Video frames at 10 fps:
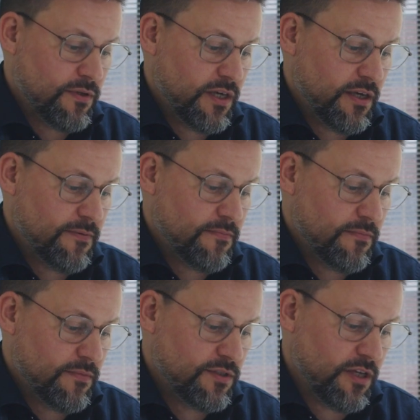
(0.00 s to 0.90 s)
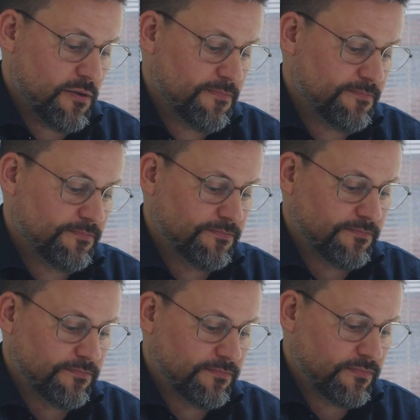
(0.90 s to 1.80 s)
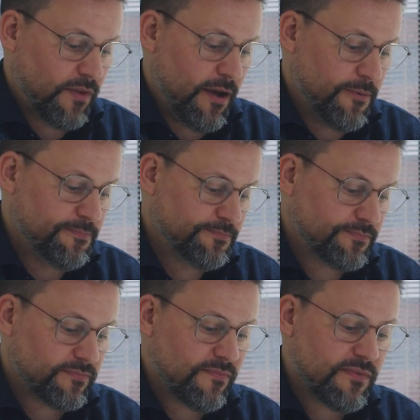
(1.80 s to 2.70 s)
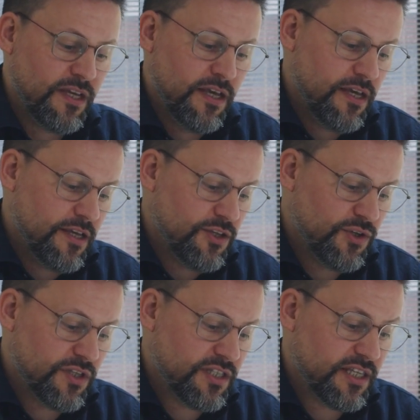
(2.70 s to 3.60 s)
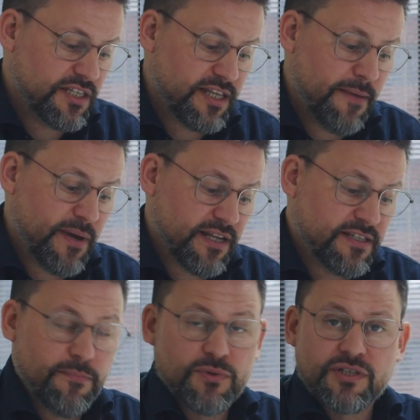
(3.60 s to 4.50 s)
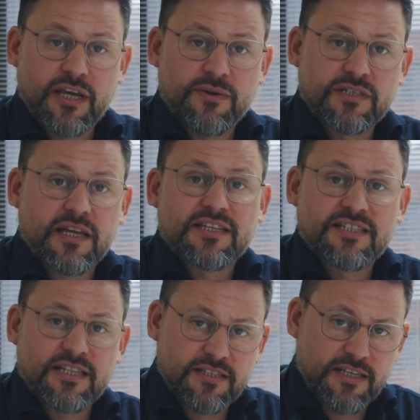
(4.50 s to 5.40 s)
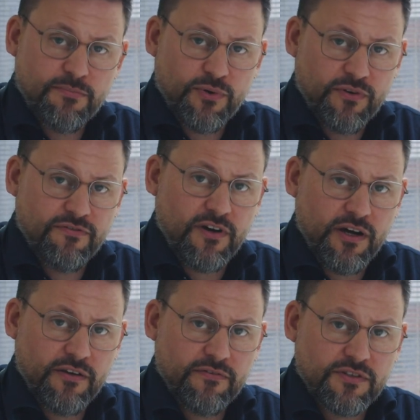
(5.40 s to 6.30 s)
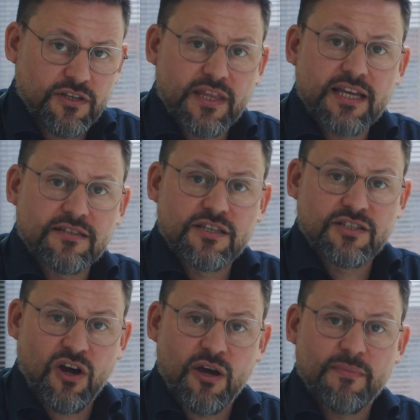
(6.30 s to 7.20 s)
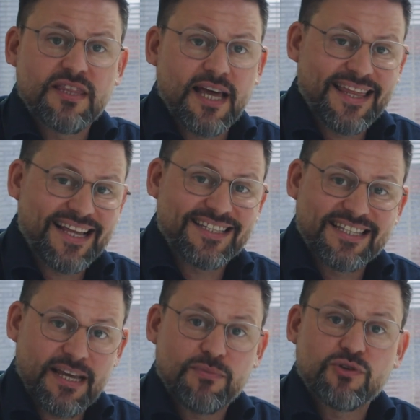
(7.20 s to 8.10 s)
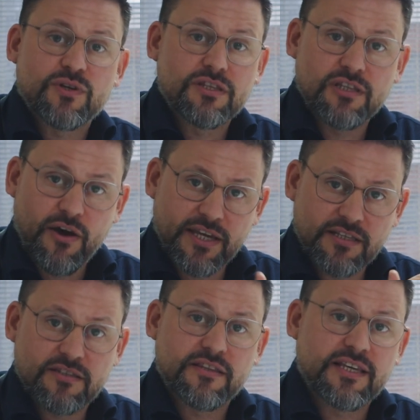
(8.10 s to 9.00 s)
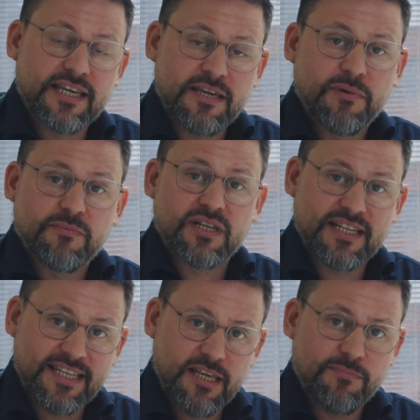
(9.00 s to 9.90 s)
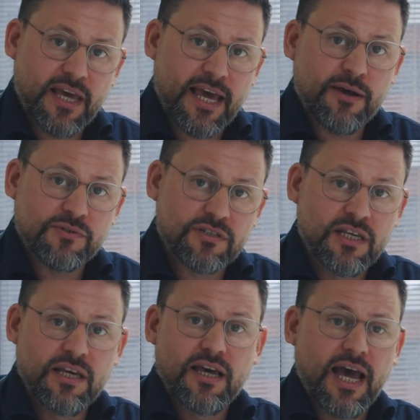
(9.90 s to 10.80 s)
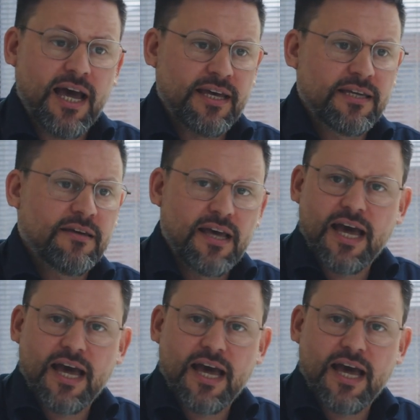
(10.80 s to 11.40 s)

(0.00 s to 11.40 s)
Okay, so now you can see the setback temperature now is set at 16.5. So that's the temperature at night that the heat pump's going to keep the house at a